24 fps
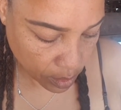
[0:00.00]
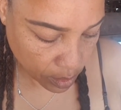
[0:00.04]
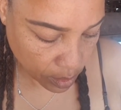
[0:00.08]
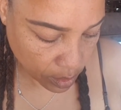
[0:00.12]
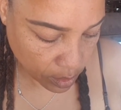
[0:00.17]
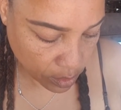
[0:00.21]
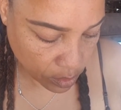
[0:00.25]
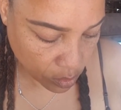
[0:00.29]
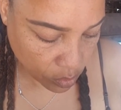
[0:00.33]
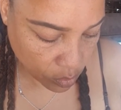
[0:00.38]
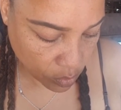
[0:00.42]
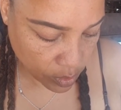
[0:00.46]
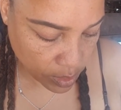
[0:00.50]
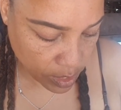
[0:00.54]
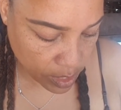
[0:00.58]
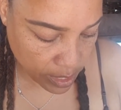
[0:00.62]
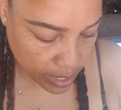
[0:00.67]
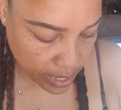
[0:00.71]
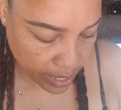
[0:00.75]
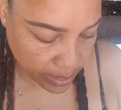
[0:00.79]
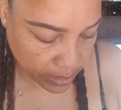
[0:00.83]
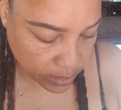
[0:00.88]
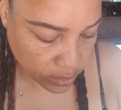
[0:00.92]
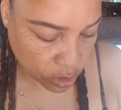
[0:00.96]
And don't worry
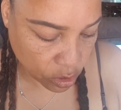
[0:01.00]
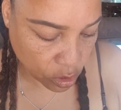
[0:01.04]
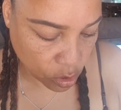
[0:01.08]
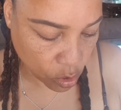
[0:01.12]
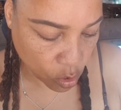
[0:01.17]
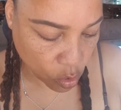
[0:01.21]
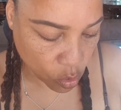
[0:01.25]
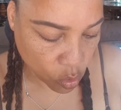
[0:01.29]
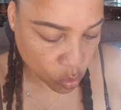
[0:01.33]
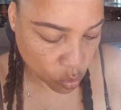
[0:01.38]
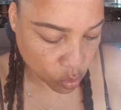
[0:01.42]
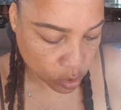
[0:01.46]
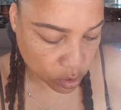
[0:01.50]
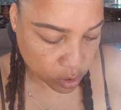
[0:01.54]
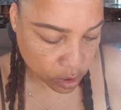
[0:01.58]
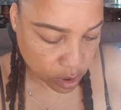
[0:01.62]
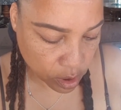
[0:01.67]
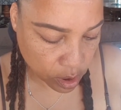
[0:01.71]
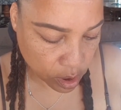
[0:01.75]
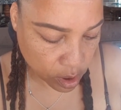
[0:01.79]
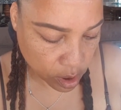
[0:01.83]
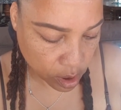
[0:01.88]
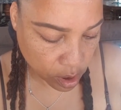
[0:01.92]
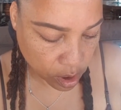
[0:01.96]
that it's gold,
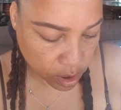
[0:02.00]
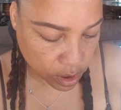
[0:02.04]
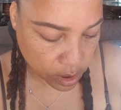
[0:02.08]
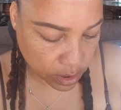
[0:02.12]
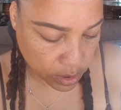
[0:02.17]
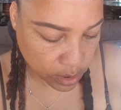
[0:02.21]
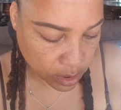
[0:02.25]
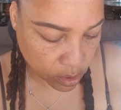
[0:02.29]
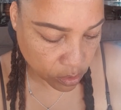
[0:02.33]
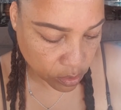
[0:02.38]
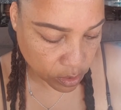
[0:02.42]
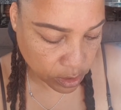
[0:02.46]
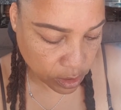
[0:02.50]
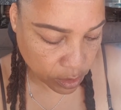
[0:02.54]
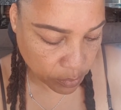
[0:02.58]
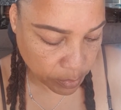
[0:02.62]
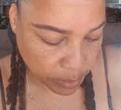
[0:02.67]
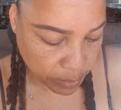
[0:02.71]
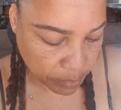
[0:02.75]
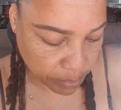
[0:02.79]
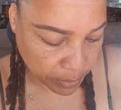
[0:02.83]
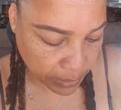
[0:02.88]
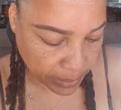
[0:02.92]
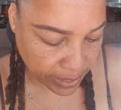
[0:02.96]
because it's going to
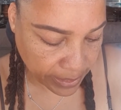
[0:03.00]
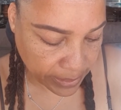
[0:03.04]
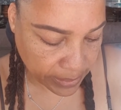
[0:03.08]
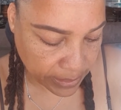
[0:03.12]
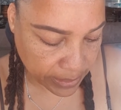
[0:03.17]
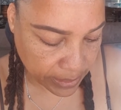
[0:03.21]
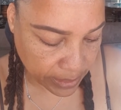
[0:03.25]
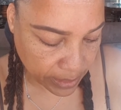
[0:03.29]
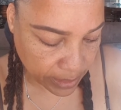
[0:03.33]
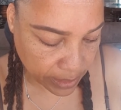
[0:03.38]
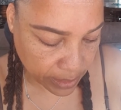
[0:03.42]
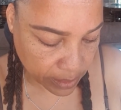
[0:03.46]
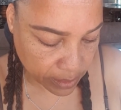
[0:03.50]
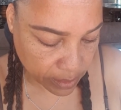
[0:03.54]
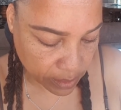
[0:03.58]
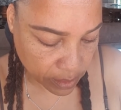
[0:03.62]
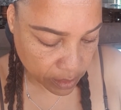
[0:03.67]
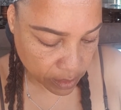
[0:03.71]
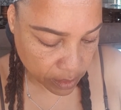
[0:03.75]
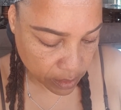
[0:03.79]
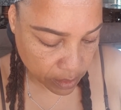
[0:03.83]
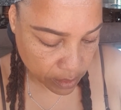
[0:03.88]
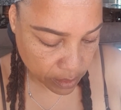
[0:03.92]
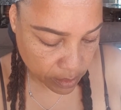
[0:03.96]
be blended in.
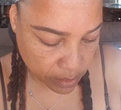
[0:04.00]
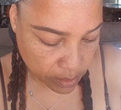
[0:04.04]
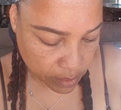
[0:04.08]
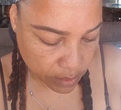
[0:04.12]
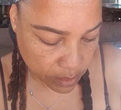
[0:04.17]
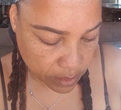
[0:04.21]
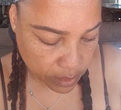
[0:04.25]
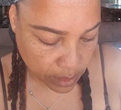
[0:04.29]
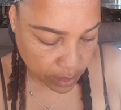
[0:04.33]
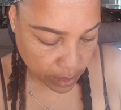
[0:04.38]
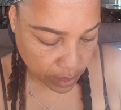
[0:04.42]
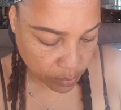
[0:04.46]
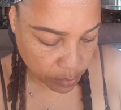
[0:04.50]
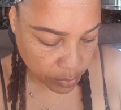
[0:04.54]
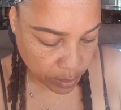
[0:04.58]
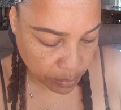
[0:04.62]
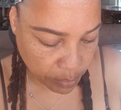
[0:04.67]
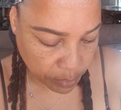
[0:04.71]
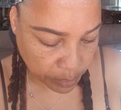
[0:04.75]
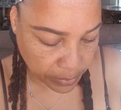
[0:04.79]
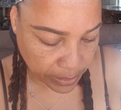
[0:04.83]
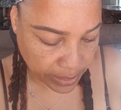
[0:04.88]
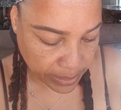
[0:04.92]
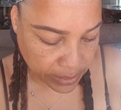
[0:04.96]
It's going to be
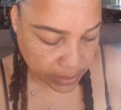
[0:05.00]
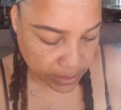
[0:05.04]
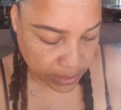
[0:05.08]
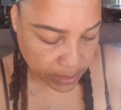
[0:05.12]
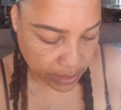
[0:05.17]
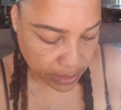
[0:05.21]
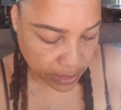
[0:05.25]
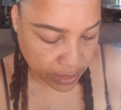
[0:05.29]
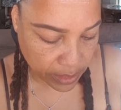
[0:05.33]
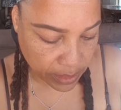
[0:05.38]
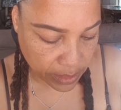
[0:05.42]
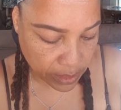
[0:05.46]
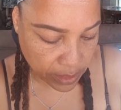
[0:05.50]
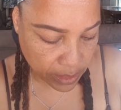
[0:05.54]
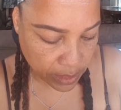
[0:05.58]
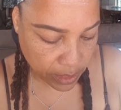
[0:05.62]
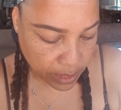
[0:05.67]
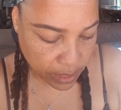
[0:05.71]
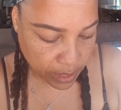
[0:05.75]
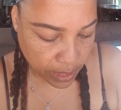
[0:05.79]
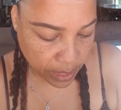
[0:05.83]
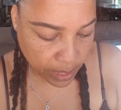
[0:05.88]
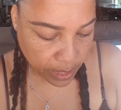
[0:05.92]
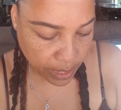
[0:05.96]
blended in,
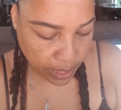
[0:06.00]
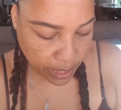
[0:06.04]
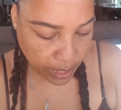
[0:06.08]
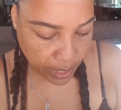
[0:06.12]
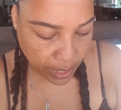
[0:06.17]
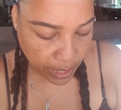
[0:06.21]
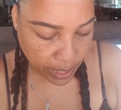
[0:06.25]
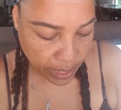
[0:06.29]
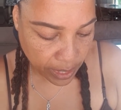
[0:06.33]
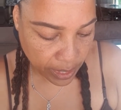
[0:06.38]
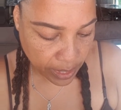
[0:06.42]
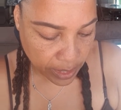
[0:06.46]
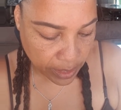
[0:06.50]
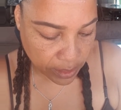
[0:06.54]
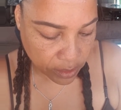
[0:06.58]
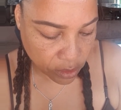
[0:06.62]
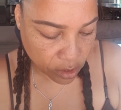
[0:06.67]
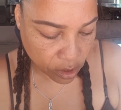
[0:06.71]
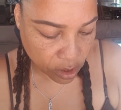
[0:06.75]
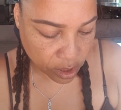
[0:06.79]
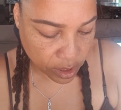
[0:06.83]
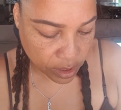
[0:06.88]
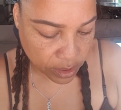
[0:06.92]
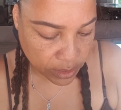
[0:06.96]
and
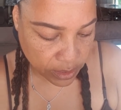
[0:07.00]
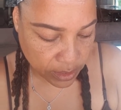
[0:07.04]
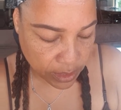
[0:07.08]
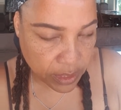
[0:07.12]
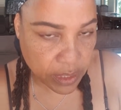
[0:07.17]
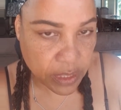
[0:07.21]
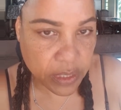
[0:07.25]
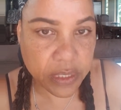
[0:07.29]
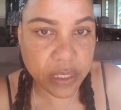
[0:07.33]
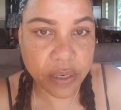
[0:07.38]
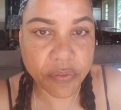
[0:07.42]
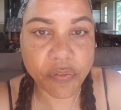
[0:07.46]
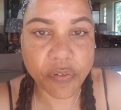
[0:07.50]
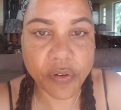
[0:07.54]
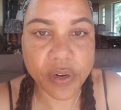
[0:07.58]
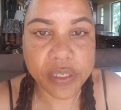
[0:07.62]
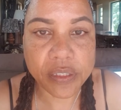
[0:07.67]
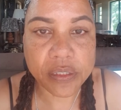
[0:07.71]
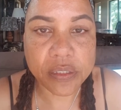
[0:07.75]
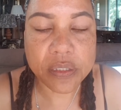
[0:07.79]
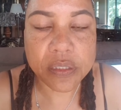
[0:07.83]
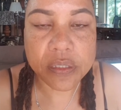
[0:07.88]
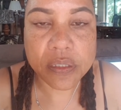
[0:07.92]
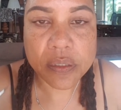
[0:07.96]
you're going to see the
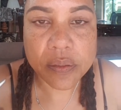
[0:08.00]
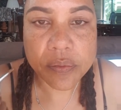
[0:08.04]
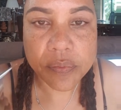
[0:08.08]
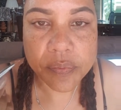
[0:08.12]
difference.